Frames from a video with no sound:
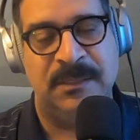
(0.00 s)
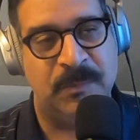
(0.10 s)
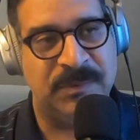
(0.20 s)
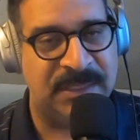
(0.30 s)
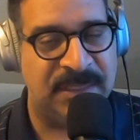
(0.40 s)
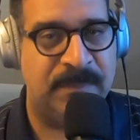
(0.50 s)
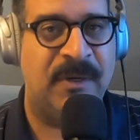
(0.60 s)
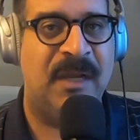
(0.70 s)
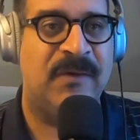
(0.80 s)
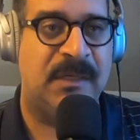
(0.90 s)
So I went to the
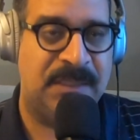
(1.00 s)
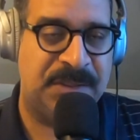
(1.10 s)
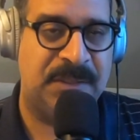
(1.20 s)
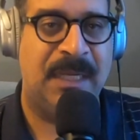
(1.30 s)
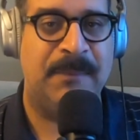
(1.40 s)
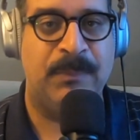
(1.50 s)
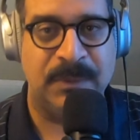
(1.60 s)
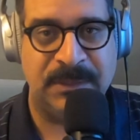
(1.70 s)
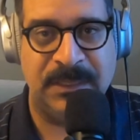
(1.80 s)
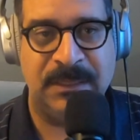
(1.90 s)
improv audition. I
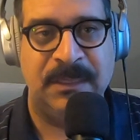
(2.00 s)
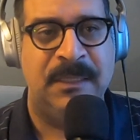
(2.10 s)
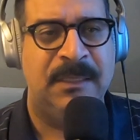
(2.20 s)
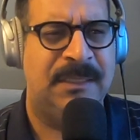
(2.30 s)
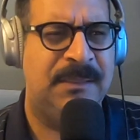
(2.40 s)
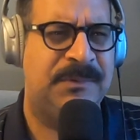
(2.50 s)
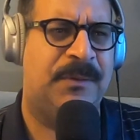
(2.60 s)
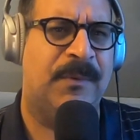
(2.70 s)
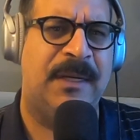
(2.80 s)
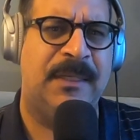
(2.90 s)
booked it, and it
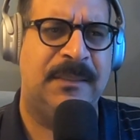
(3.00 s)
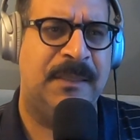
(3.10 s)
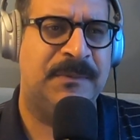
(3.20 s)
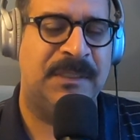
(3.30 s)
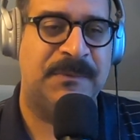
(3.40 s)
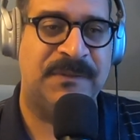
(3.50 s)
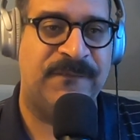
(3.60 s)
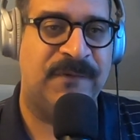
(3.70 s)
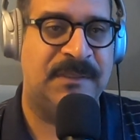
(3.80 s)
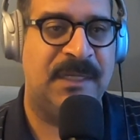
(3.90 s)
was great. That was
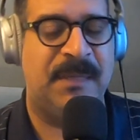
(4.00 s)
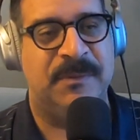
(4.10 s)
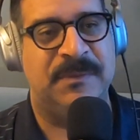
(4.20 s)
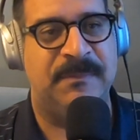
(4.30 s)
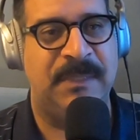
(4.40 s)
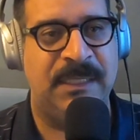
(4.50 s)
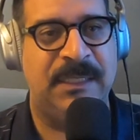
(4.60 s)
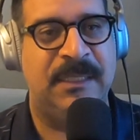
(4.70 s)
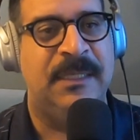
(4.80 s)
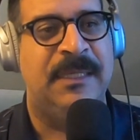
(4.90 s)
a fun time. It was
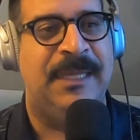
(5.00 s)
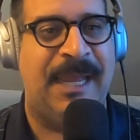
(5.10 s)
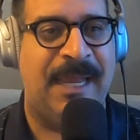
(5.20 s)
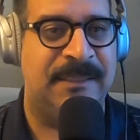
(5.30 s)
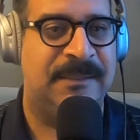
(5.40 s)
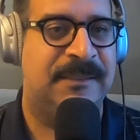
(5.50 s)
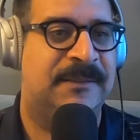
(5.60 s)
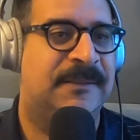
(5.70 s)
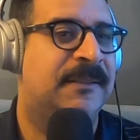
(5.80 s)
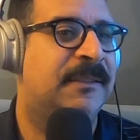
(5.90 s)
me,
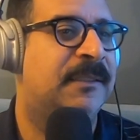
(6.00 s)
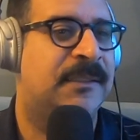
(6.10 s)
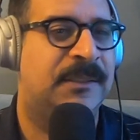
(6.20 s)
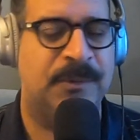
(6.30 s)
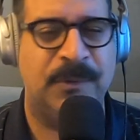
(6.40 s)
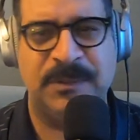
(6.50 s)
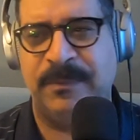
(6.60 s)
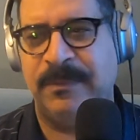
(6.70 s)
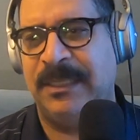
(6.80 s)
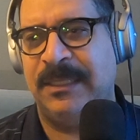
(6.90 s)
Alex,
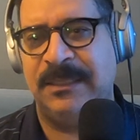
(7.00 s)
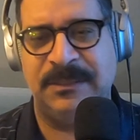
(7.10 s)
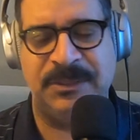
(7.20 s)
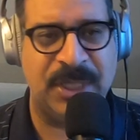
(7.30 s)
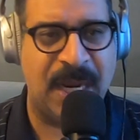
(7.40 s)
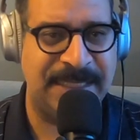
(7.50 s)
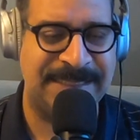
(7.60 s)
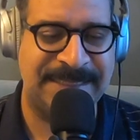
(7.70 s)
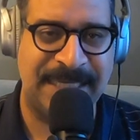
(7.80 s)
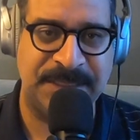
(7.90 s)
George Perez,
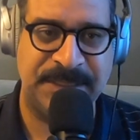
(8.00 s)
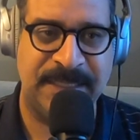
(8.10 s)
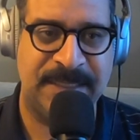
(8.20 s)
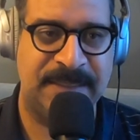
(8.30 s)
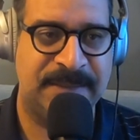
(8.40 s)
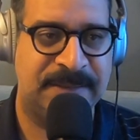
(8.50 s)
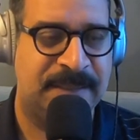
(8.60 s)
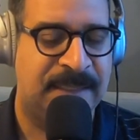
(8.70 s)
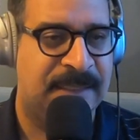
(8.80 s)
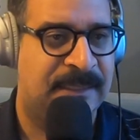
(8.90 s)
Johnny
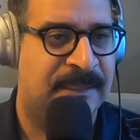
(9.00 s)
Sanchez,